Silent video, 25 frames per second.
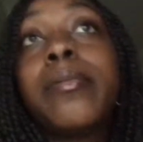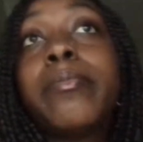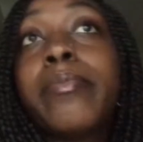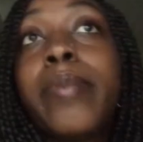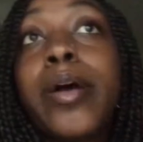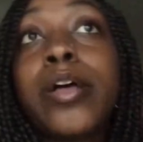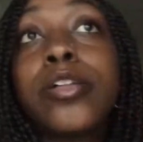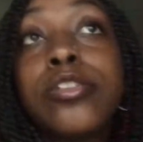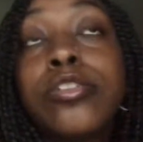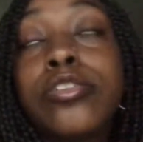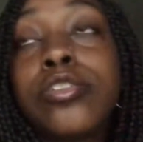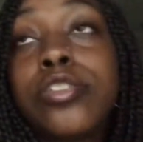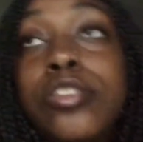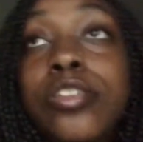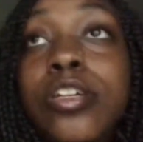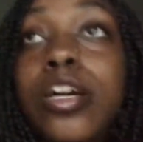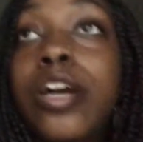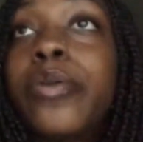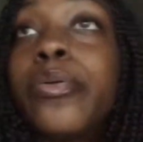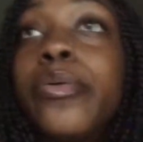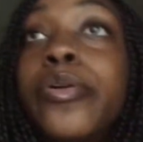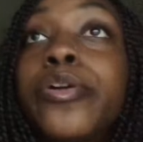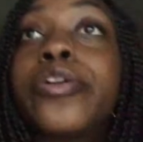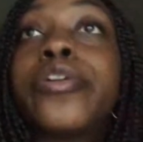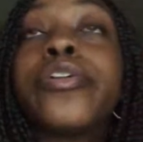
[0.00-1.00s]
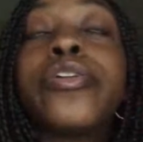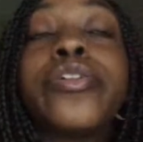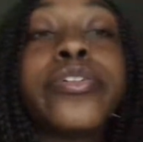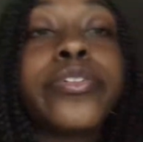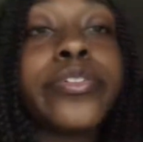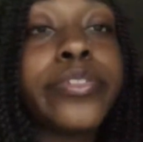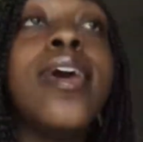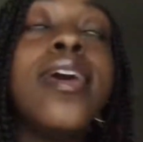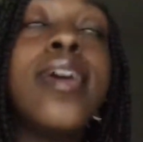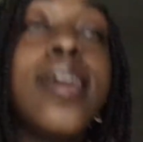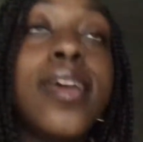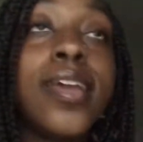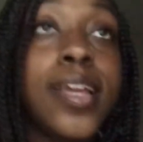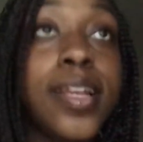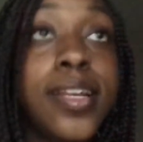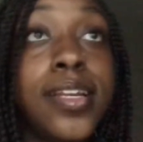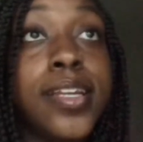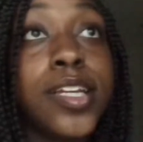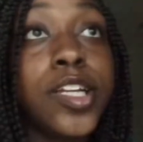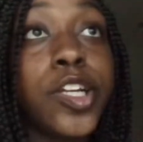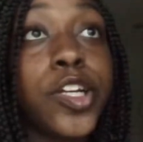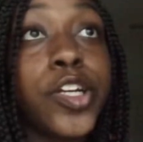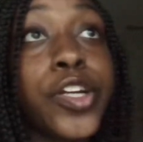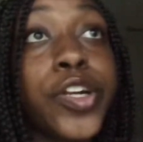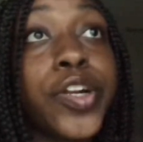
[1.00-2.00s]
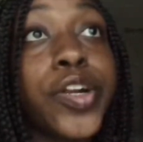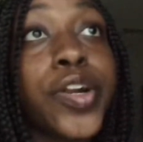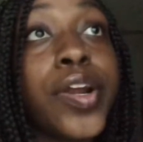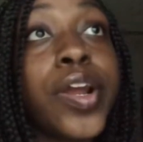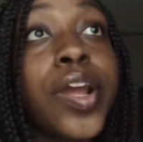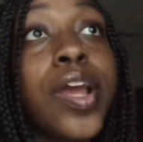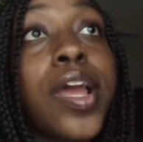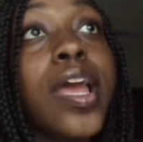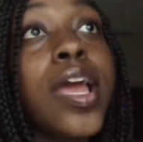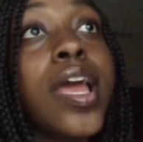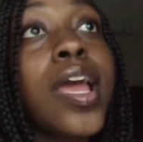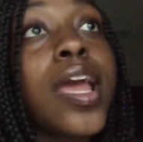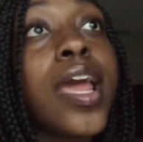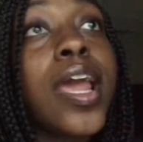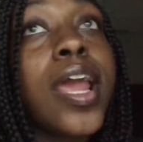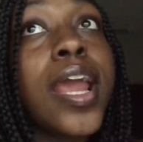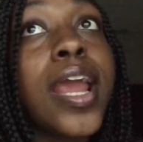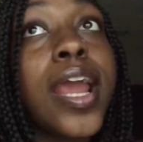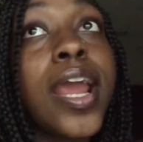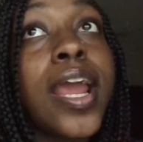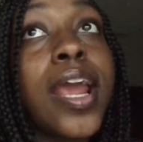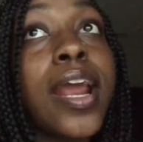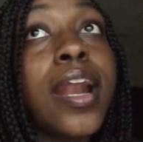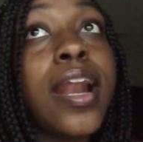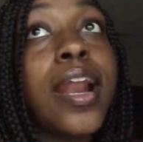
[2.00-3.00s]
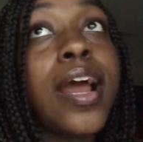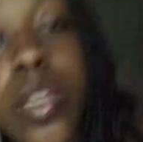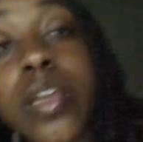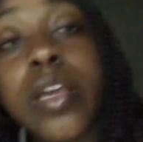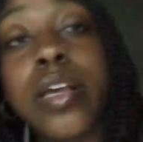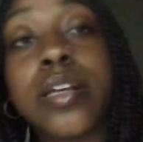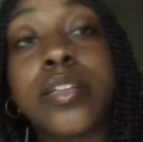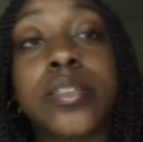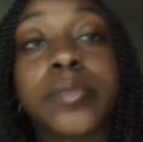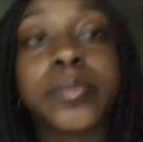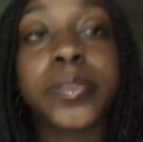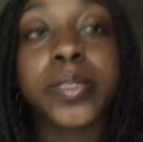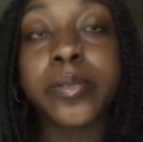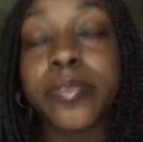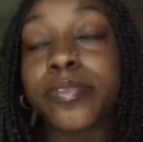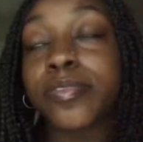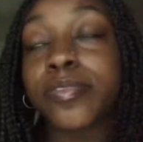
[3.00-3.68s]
I'm about to shower, eat dinner, and yes, I'm gonna